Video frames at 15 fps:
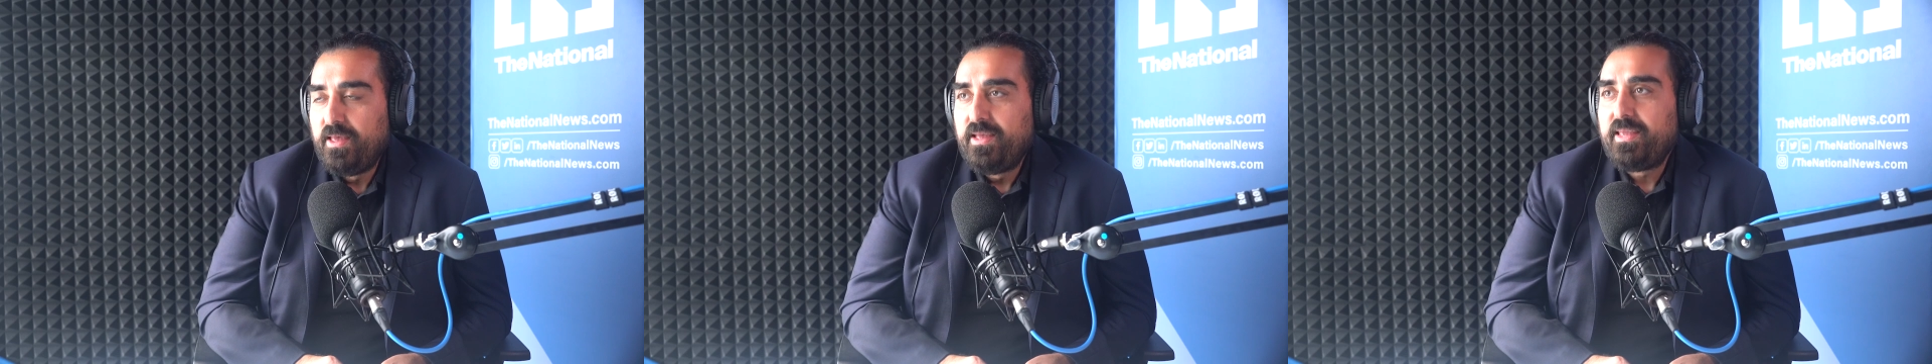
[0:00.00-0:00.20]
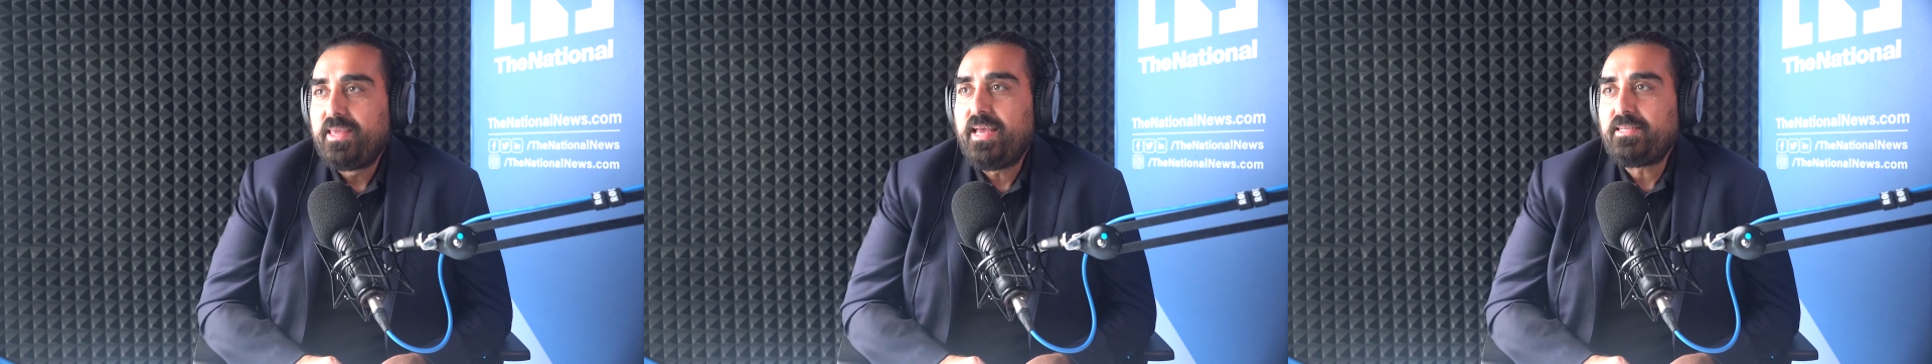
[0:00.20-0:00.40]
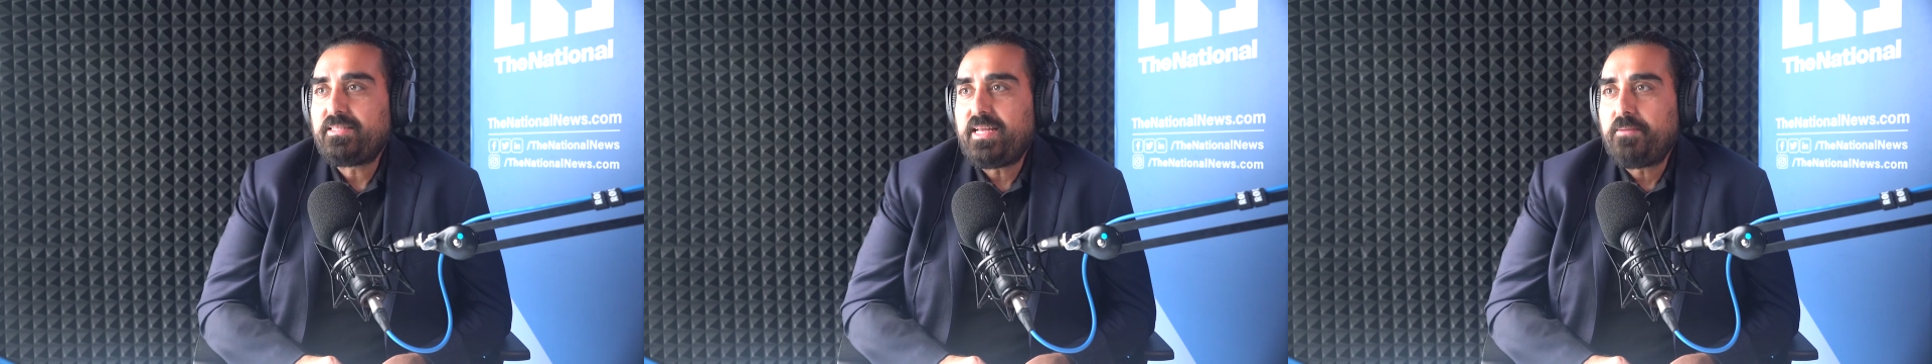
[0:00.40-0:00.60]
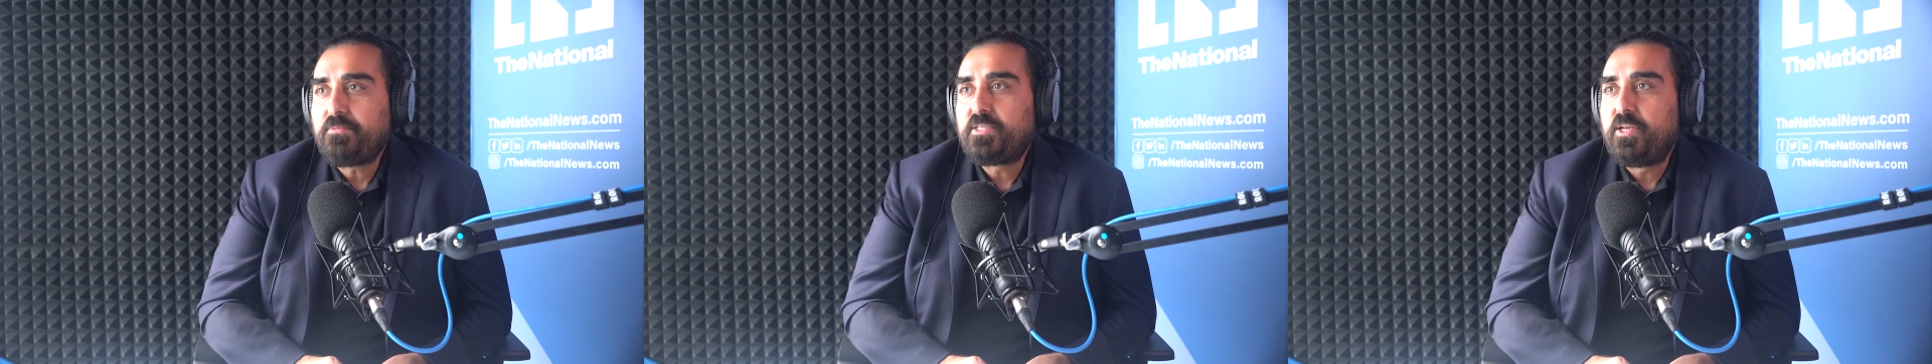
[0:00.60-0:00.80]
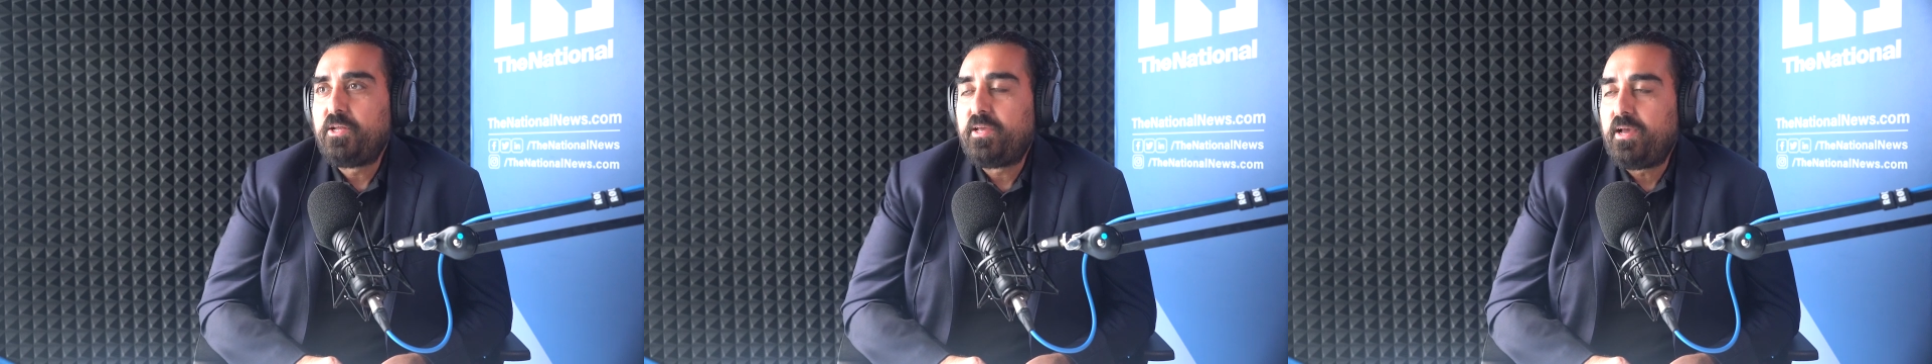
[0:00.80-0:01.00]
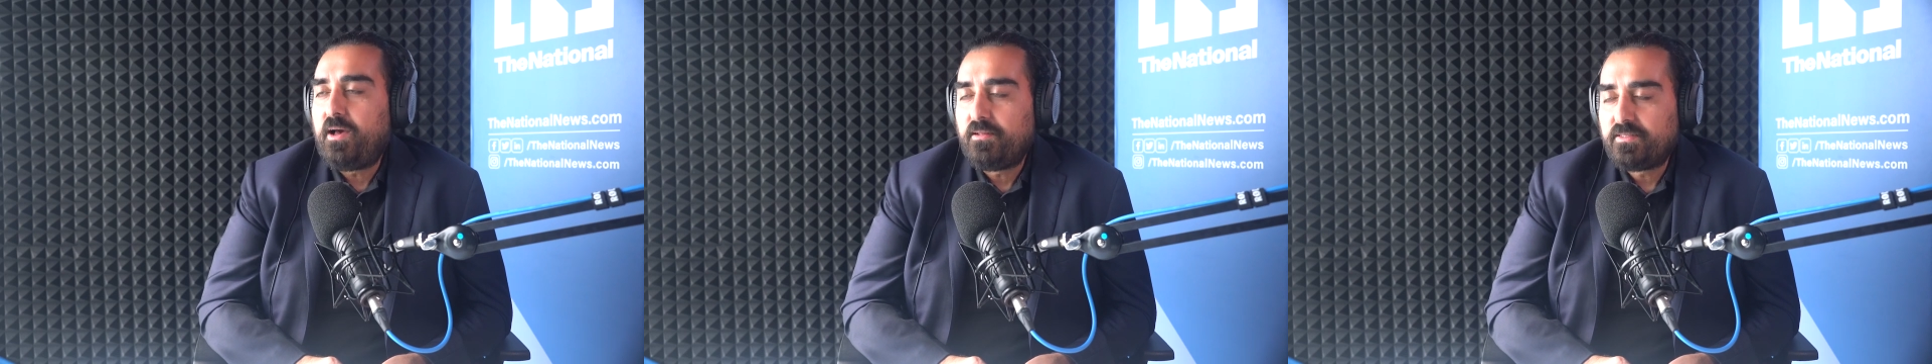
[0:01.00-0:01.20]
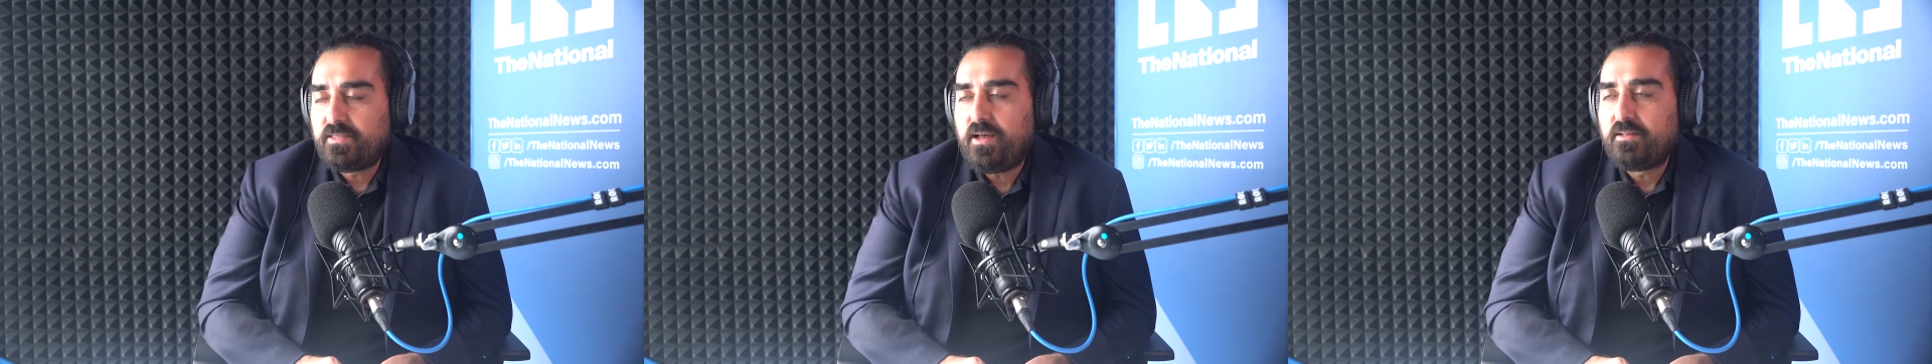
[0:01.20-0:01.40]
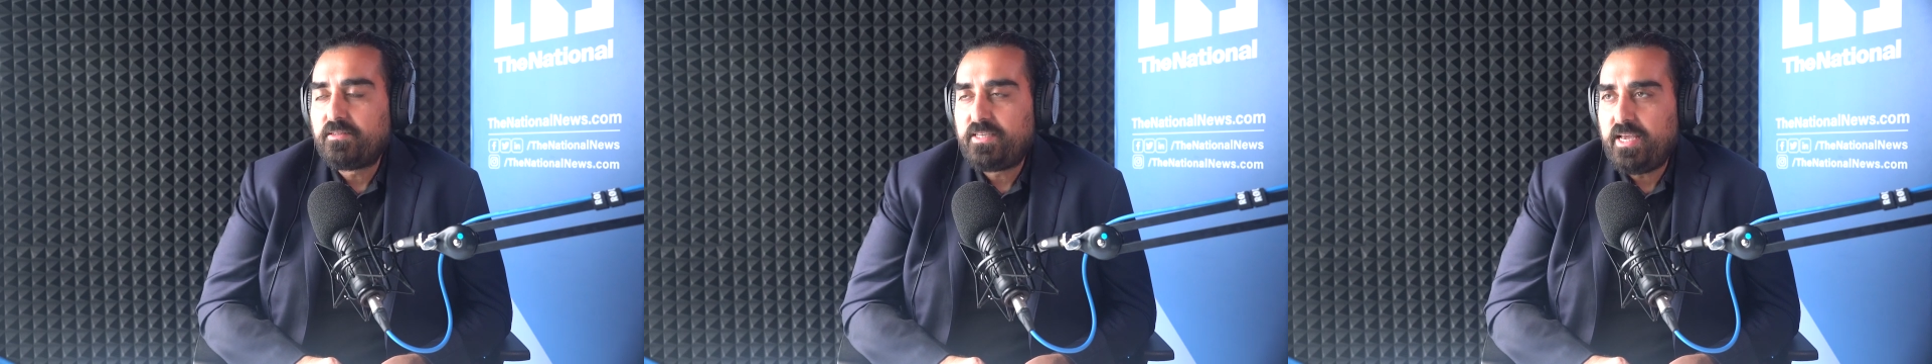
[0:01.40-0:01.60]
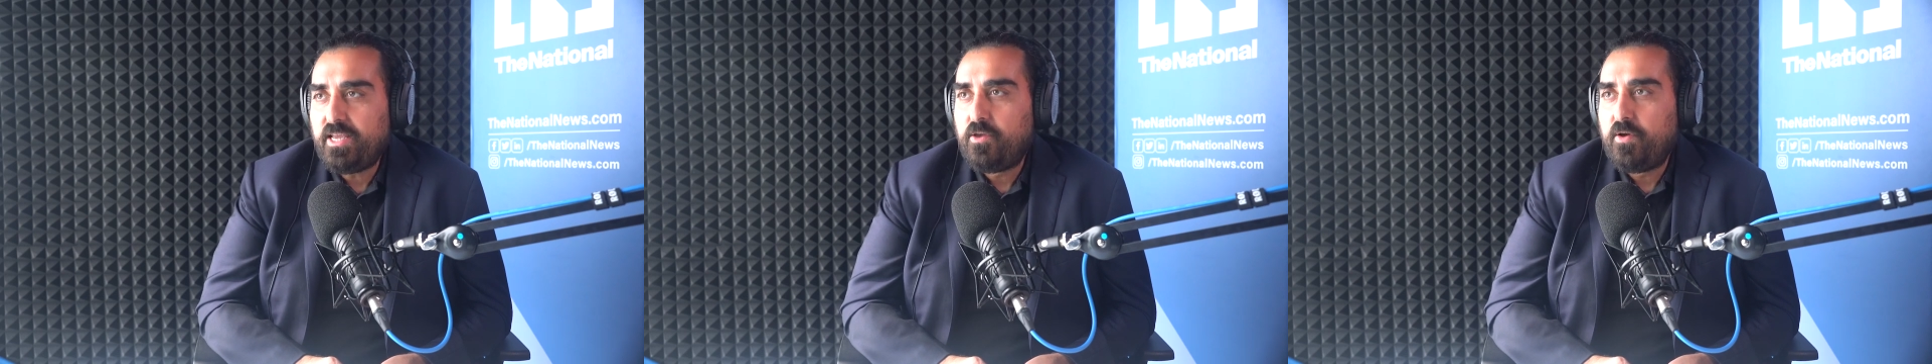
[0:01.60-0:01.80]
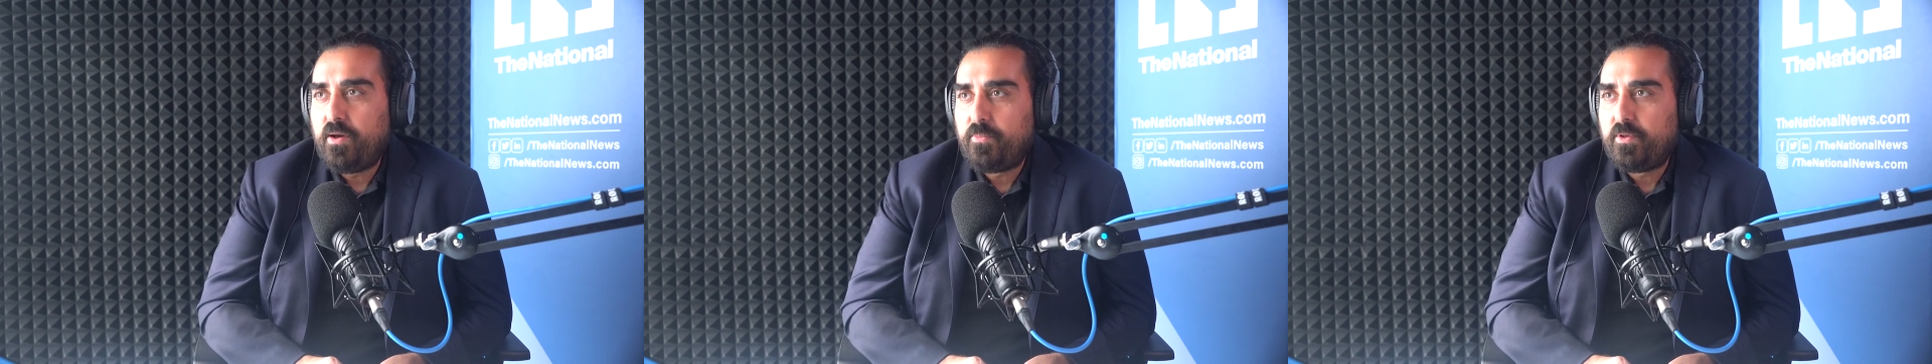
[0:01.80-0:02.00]
Yes, absolutely. I'll take
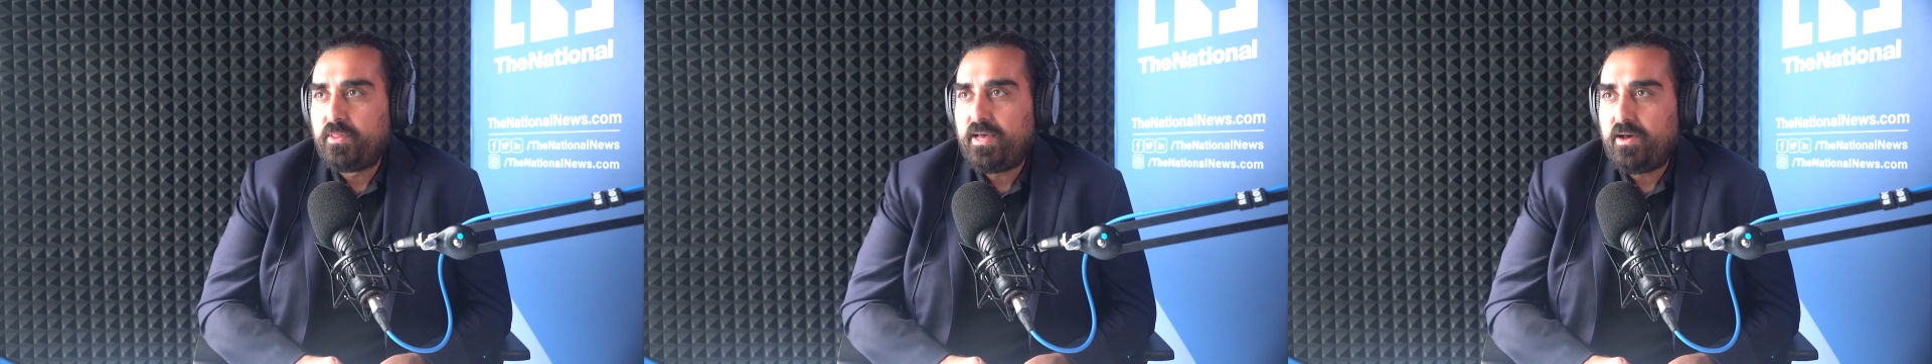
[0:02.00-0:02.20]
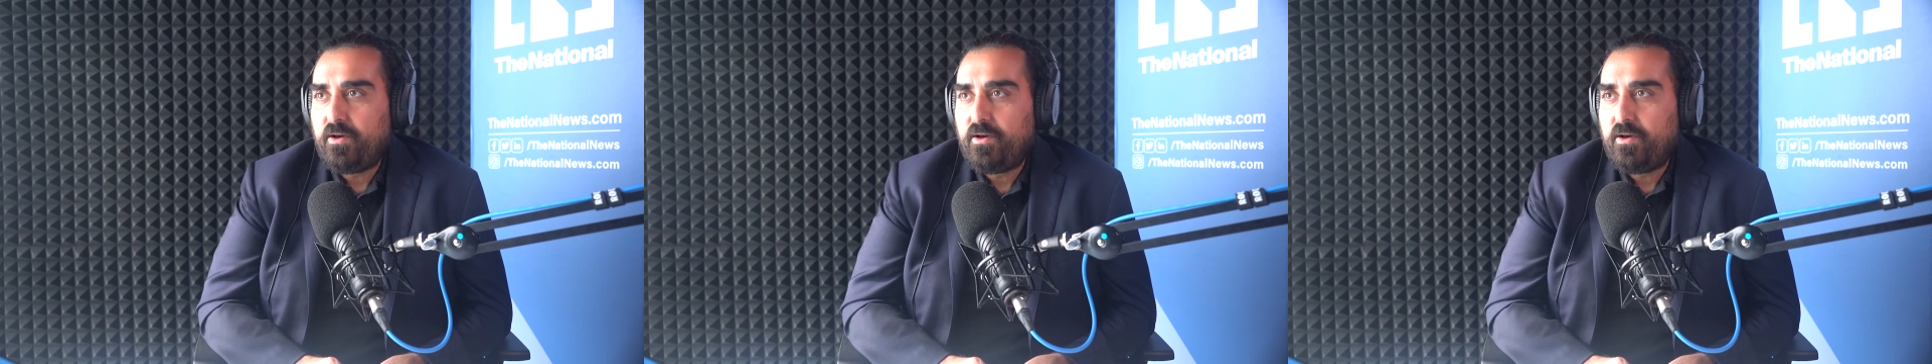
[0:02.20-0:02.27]
you up on that